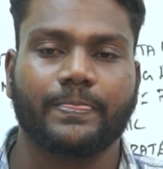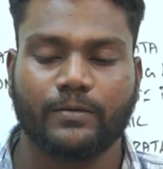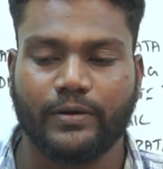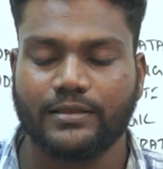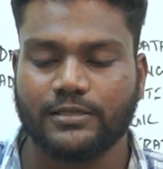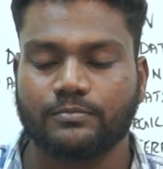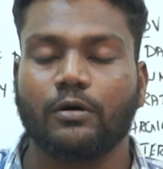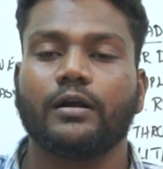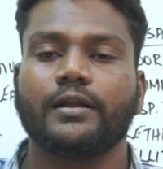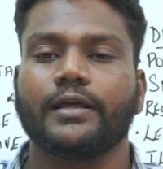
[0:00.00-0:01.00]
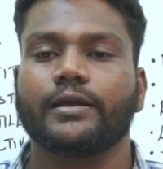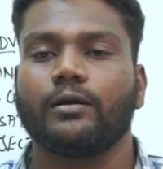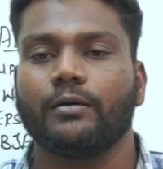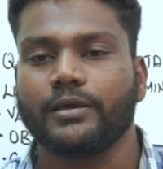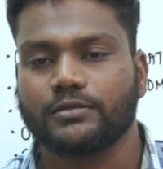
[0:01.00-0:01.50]
So in this modern
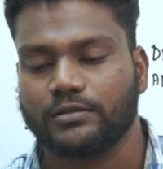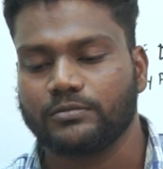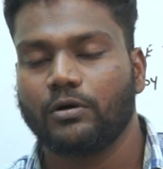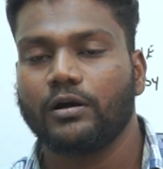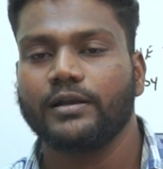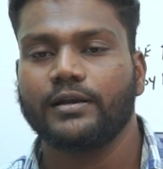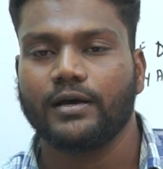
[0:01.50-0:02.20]
economy, modern